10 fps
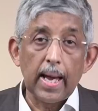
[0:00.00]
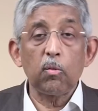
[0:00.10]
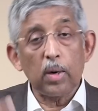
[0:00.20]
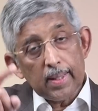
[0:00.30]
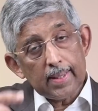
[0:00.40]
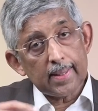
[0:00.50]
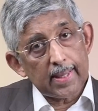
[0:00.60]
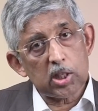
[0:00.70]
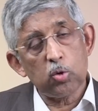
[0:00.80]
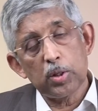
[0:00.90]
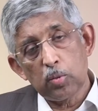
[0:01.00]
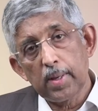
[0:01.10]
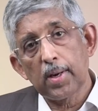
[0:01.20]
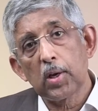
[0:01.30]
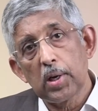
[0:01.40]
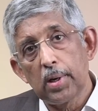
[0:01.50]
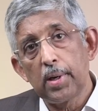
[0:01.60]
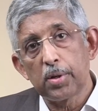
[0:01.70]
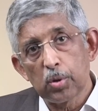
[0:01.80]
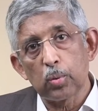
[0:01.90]
And one of the tests which we
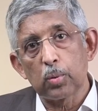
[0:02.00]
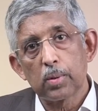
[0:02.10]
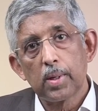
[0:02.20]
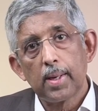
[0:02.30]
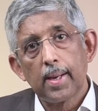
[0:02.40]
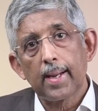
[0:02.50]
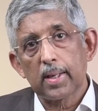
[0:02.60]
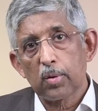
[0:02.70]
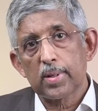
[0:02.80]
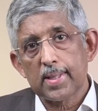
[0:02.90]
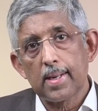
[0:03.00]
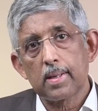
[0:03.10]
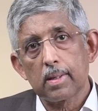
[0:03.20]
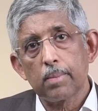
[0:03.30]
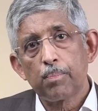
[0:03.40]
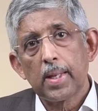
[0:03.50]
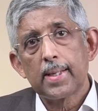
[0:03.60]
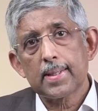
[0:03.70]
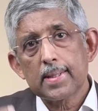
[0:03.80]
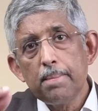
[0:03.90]
regularly do at our center
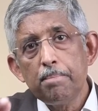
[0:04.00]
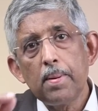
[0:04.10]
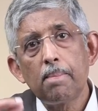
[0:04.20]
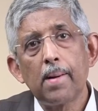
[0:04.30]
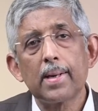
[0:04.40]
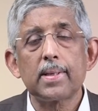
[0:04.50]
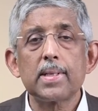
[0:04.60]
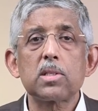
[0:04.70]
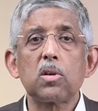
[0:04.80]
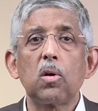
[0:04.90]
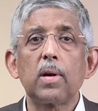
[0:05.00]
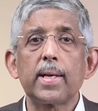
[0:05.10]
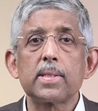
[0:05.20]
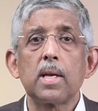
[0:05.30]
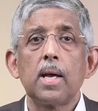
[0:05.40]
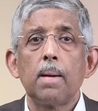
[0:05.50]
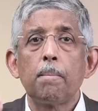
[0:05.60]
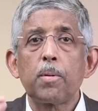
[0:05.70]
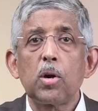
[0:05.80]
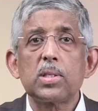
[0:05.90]
is a simple blood test called as
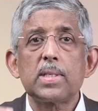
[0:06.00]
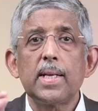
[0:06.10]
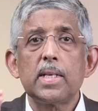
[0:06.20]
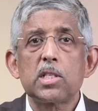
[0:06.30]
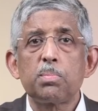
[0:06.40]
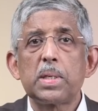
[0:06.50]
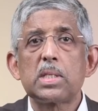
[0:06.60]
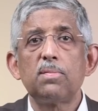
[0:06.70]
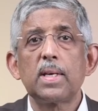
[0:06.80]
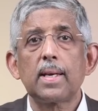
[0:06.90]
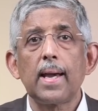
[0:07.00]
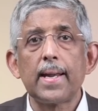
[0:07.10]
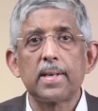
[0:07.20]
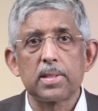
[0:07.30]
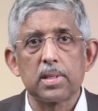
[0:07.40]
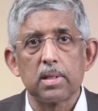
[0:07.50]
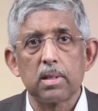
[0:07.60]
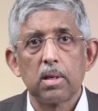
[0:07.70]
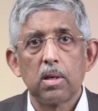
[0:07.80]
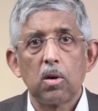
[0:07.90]
prostate specific antigen,
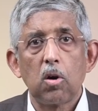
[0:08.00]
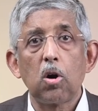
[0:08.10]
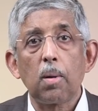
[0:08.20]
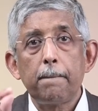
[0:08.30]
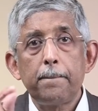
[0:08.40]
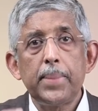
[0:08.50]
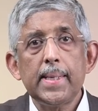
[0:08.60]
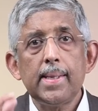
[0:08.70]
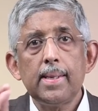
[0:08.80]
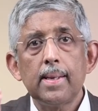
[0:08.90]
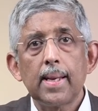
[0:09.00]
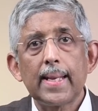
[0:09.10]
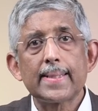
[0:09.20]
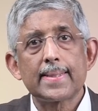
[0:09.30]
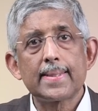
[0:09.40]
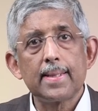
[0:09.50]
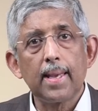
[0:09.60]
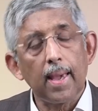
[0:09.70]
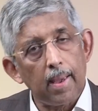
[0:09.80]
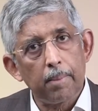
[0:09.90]
or P S
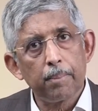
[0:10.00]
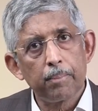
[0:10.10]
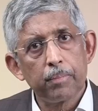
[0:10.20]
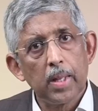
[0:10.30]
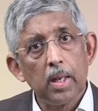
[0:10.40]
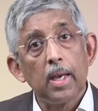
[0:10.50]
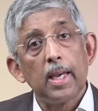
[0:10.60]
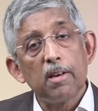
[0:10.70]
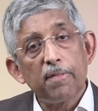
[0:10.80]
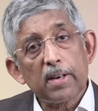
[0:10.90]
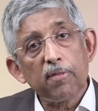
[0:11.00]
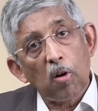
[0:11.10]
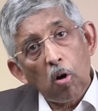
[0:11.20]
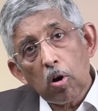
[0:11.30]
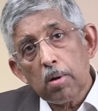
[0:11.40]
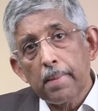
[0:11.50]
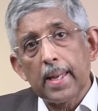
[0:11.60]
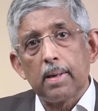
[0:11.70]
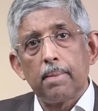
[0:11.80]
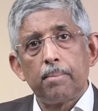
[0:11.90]
A. In fact, for all
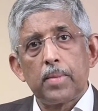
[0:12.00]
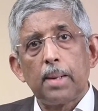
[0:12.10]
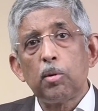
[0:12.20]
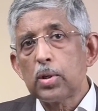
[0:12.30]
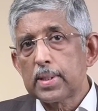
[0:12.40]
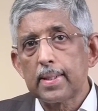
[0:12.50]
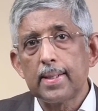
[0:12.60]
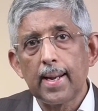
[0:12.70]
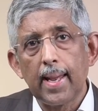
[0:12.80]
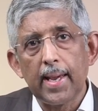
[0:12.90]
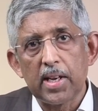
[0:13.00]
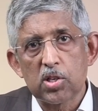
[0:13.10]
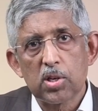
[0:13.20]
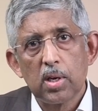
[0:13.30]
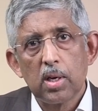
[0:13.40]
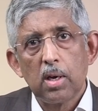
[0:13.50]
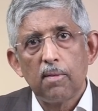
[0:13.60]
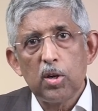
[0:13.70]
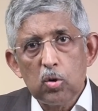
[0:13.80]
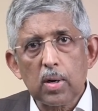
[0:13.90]
men above a certain age,
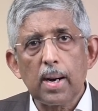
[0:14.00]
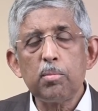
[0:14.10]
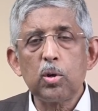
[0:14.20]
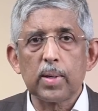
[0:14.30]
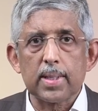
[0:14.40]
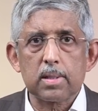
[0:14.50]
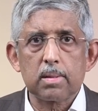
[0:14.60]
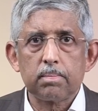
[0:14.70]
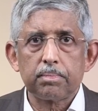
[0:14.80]
when you come to us,